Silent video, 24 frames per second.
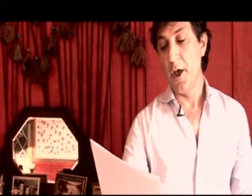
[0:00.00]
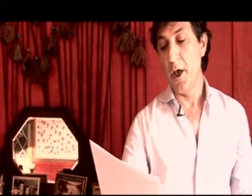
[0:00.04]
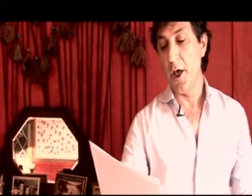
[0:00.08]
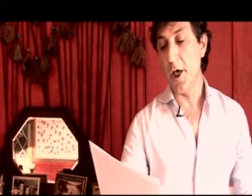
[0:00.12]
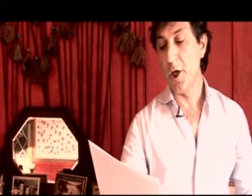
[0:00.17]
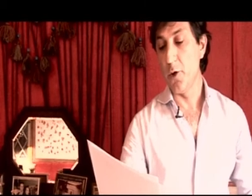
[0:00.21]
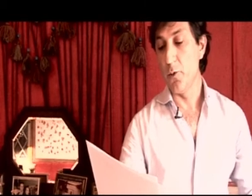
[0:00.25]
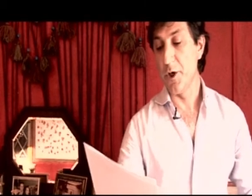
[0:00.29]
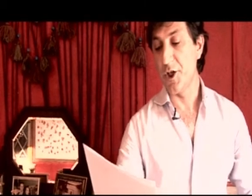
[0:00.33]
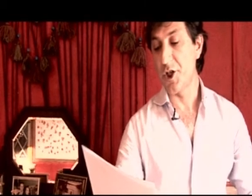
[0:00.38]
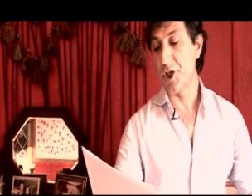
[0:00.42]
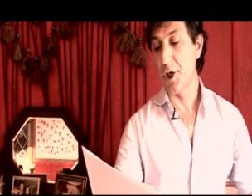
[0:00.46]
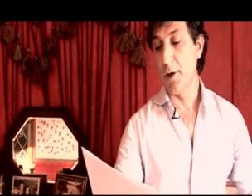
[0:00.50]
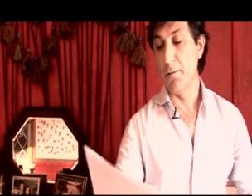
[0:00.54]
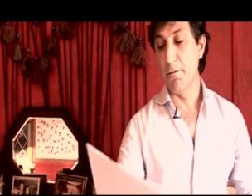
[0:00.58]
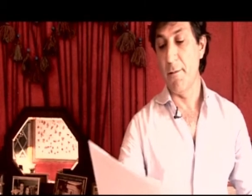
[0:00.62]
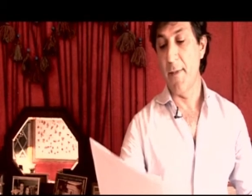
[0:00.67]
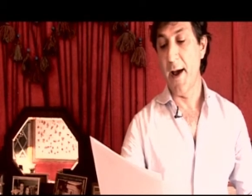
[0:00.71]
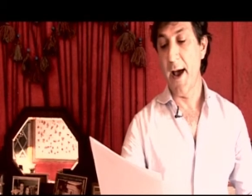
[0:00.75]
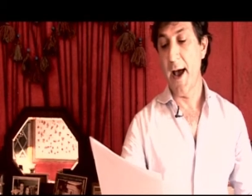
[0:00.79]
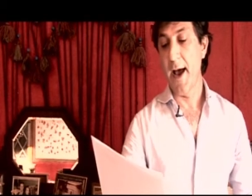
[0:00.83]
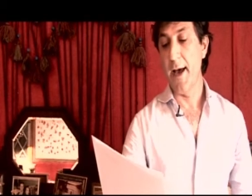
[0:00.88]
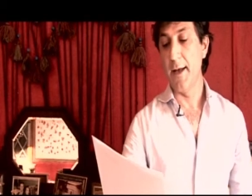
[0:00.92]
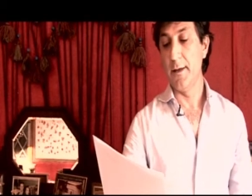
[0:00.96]
in which a
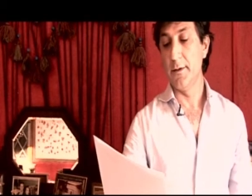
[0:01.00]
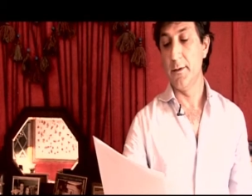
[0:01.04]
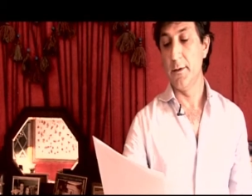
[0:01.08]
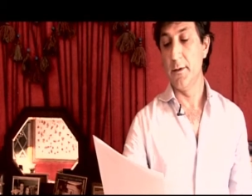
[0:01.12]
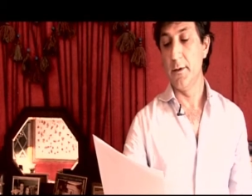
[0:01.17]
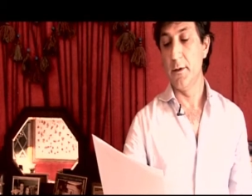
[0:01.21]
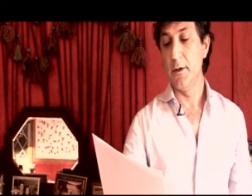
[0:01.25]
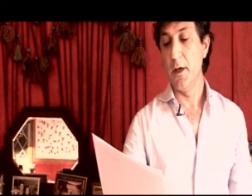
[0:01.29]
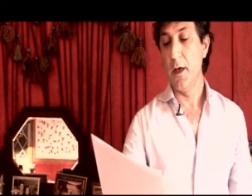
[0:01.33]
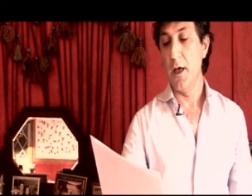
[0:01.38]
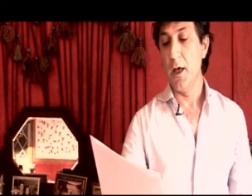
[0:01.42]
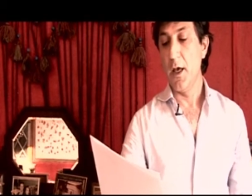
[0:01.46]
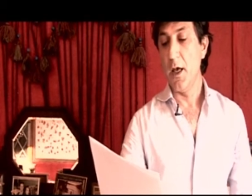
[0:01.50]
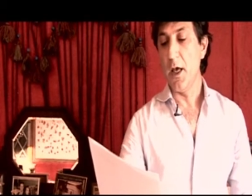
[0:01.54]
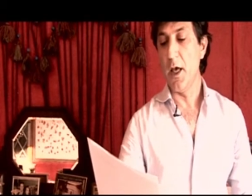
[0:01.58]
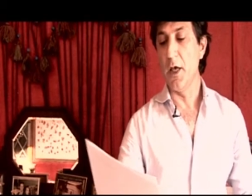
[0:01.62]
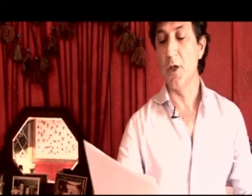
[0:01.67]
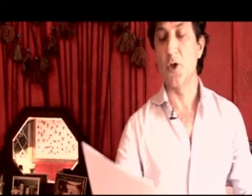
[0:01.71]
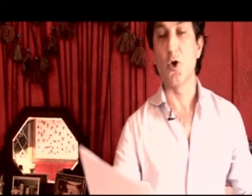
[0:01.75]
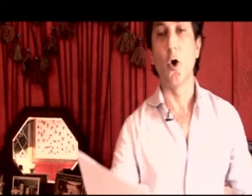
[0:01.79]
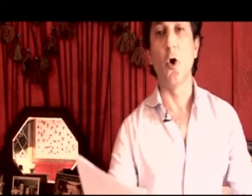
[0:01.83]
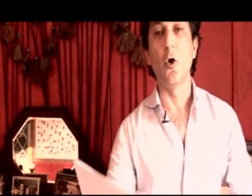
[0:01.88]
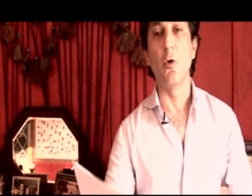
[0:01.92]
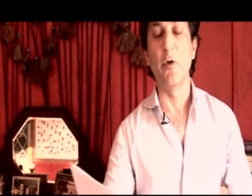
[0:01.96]
man
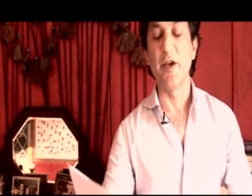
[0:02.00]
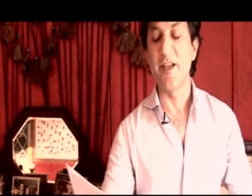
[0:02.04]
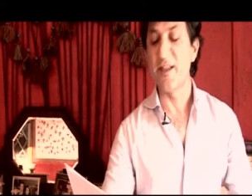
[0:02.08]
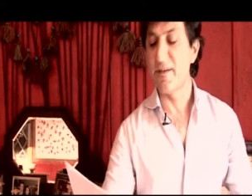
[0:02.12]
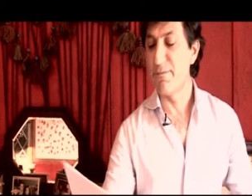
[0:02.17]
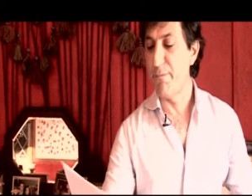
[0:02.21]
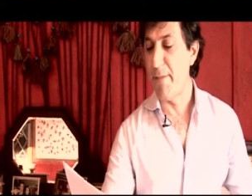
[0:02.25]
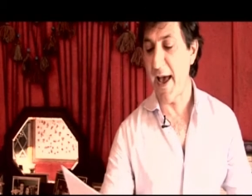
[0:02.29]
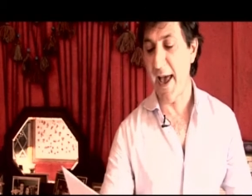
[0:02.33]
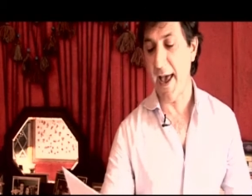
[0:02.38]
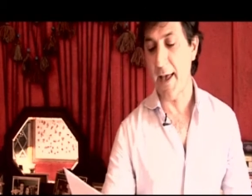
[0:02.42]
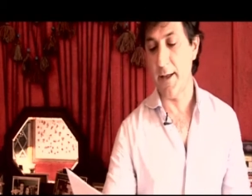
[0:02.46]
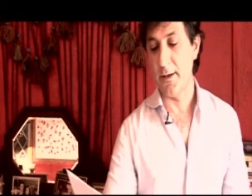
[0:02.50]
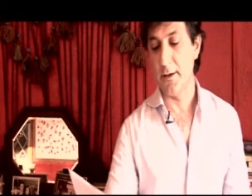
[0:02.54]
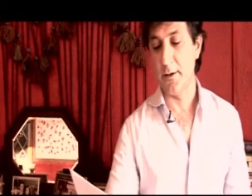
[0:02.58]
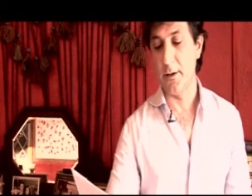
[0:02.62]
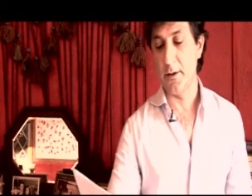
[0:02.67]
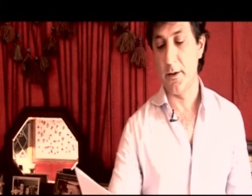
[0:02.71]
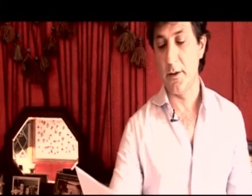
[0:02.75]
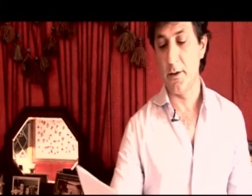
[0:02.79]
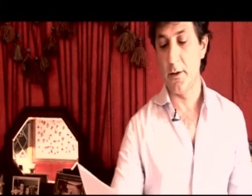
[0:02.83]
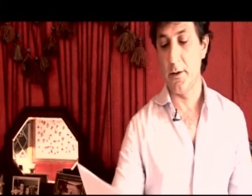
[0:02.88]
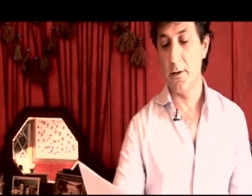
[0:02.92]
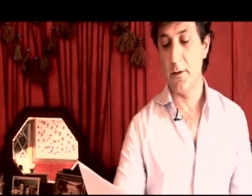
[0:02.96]
is always
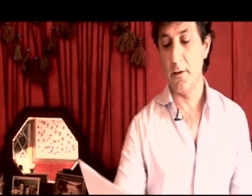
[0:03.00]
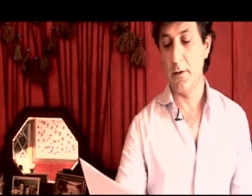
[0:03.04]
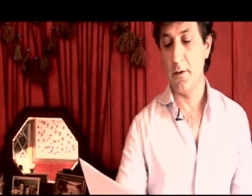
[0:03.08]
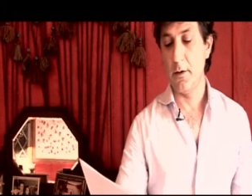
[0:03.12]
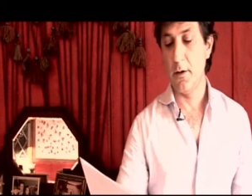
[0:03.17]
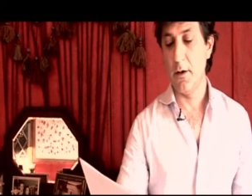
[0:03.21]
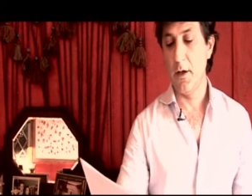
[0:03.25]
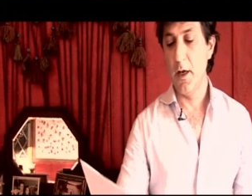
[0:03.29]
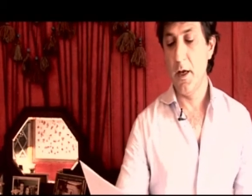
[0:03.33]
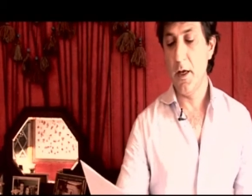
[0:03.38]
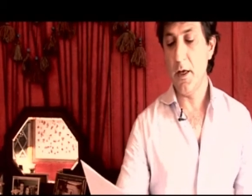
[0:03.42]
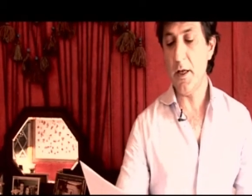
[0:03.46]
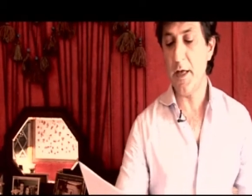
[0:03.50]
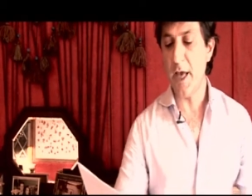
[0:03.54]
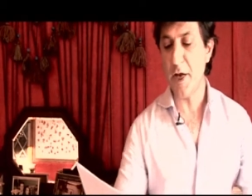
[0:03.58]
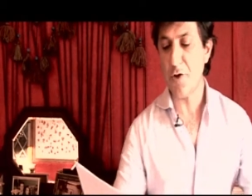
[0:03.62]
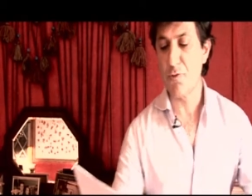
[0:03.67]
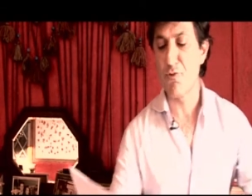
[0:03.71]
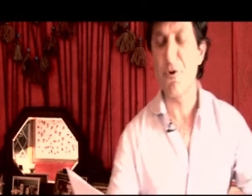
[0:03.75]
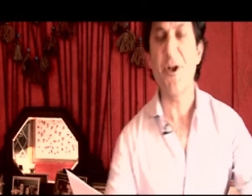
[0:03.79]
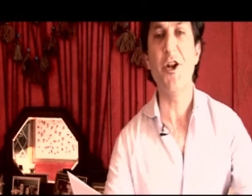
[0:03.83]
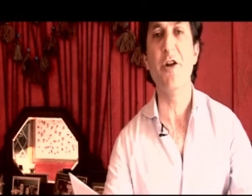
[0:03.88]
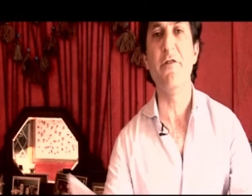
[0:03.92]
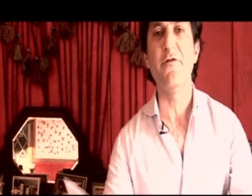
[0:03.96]
banned.
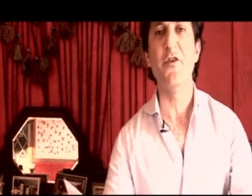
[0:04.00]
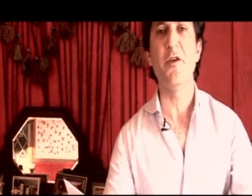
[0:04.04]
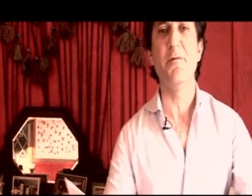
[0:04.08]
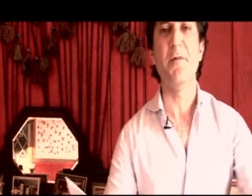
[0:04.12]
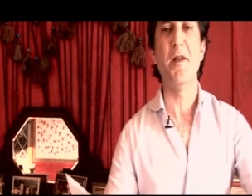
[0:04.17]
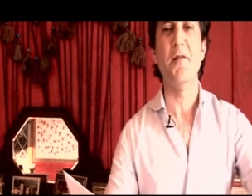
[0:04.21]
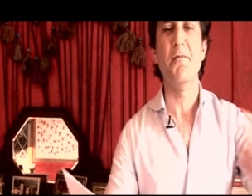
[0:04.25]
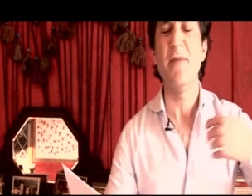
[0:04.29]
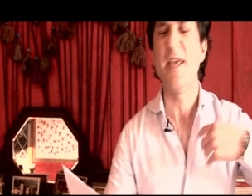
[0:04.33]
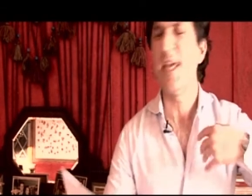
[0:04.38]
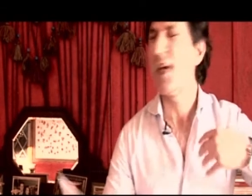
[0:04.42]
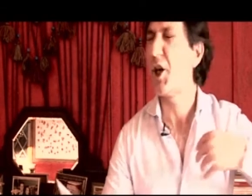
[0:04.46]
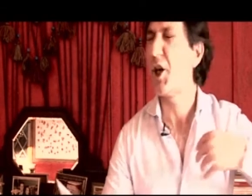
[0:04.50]
Get rid of him in me,